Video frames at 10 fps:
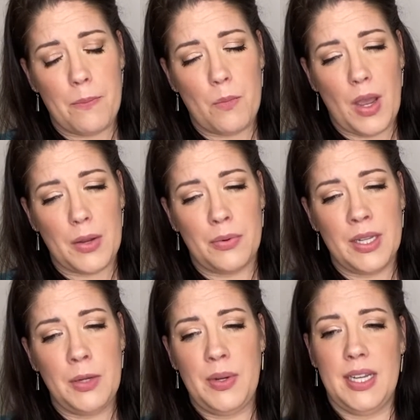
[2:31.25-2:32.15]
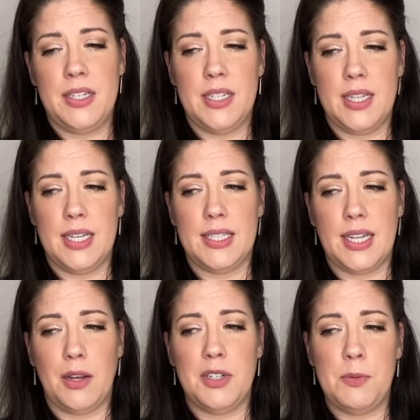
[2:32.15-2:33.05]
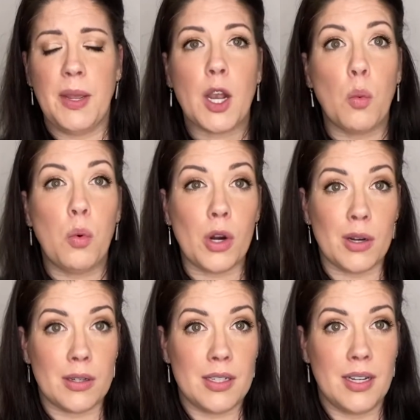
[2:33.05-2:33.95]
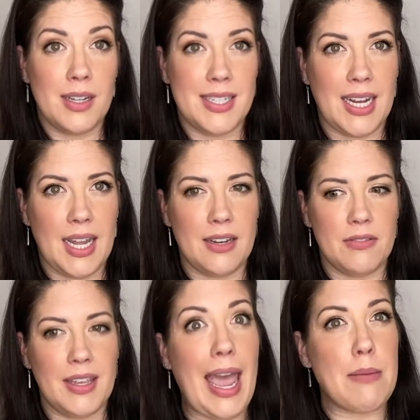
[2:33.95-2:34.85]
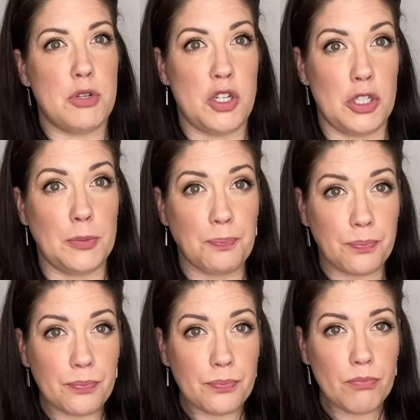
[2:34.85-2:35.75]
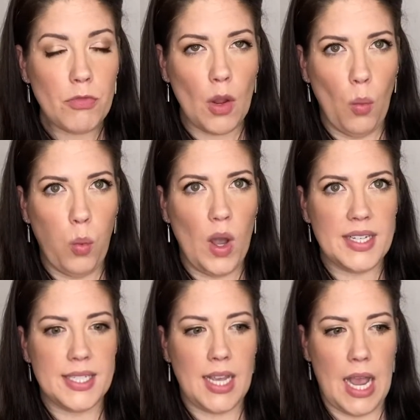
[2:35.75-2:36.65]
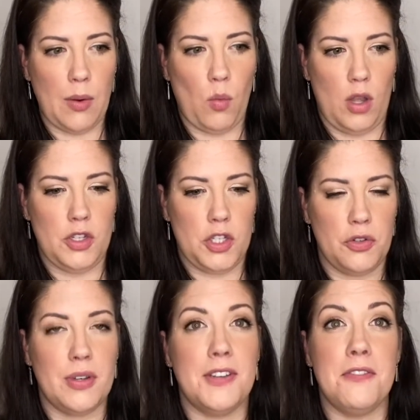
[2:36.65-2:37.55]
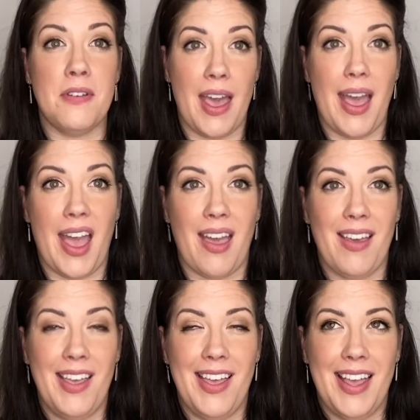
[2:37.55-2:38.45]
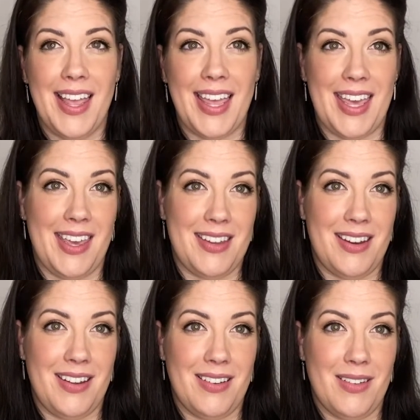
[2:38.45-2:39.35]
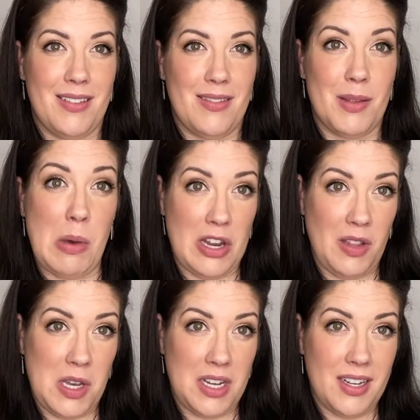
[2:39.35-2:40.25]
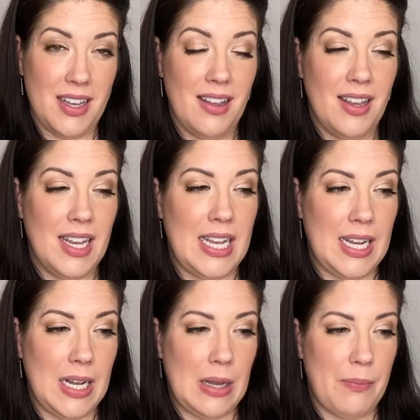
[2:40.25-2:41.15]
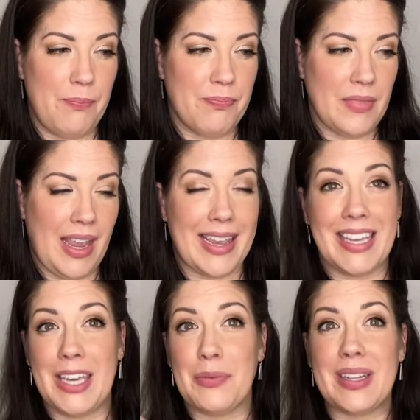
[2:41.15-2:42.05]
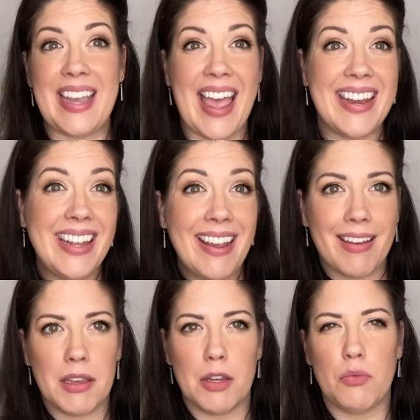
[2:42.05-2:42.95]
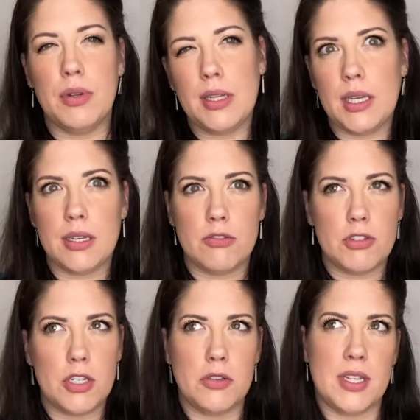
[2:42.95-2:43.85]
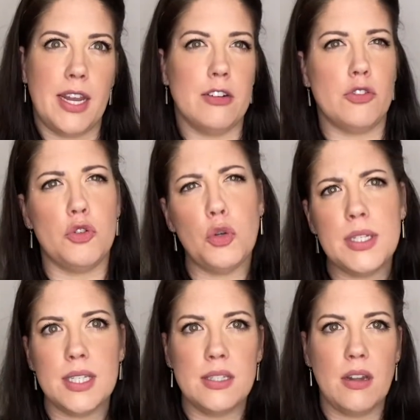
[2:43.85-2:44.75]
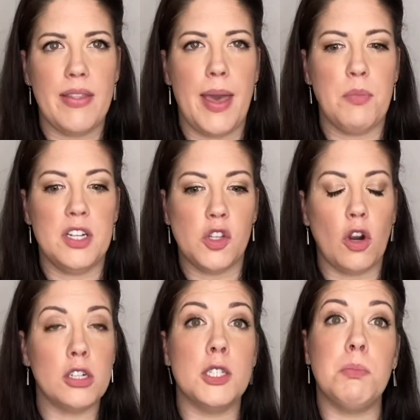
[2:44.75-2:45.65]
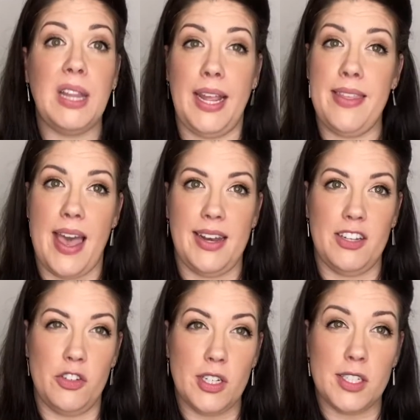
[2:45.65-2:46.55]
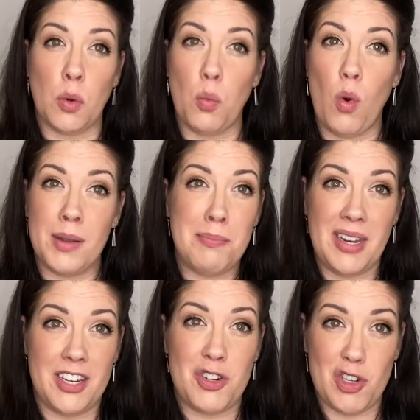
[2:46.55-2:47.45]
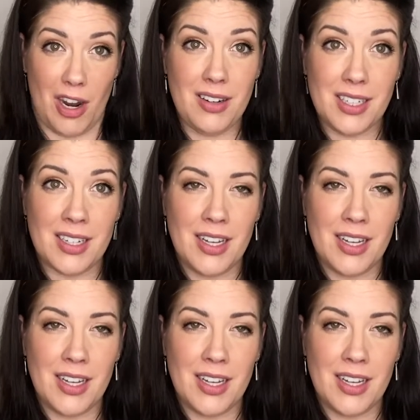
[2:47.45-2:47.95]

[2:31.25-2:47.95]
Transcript: I really went into this. I always pick a word to kind of capture what I want to convey in the monologue. I can get really heady, I can get really into the character choices and all that, but it's hard to play that in just a 1 minute chunk.